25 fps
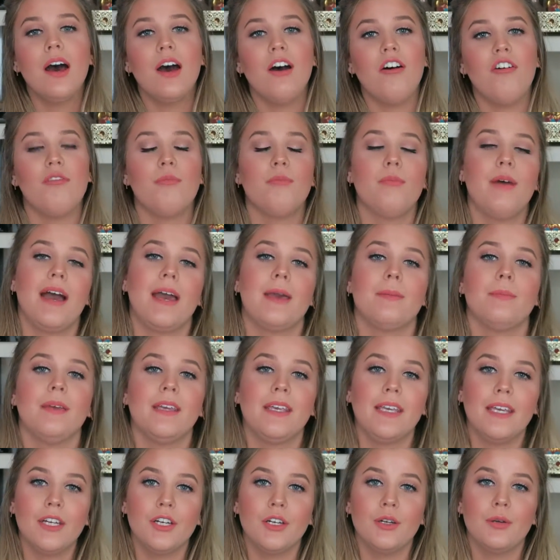of my
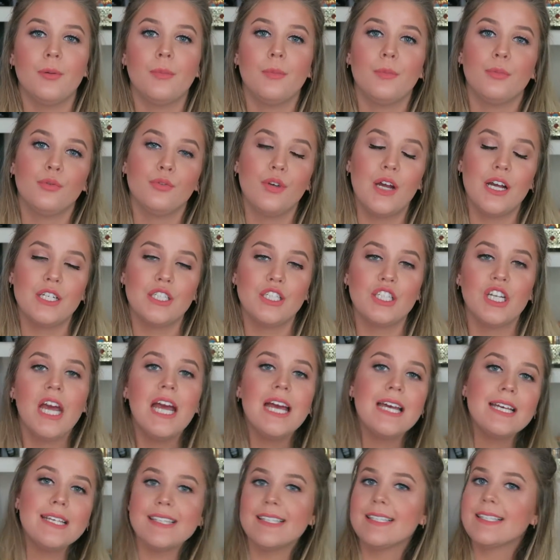beginner brush
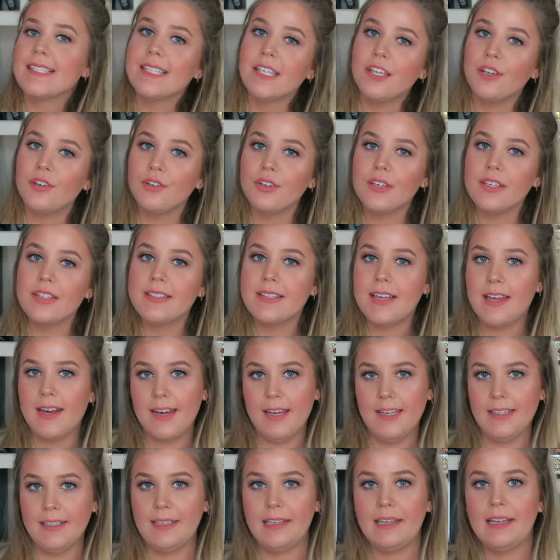series that
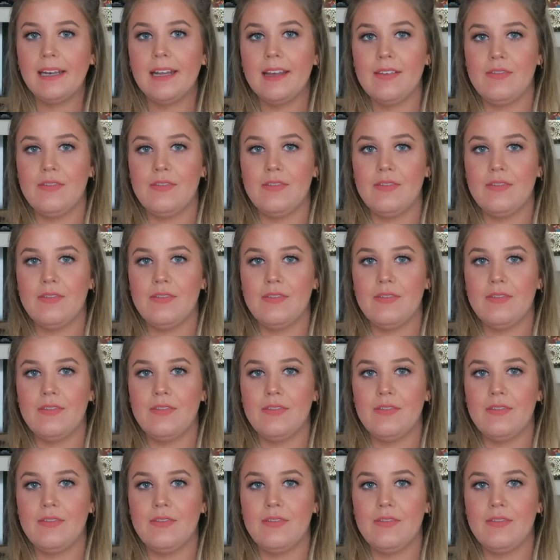I did.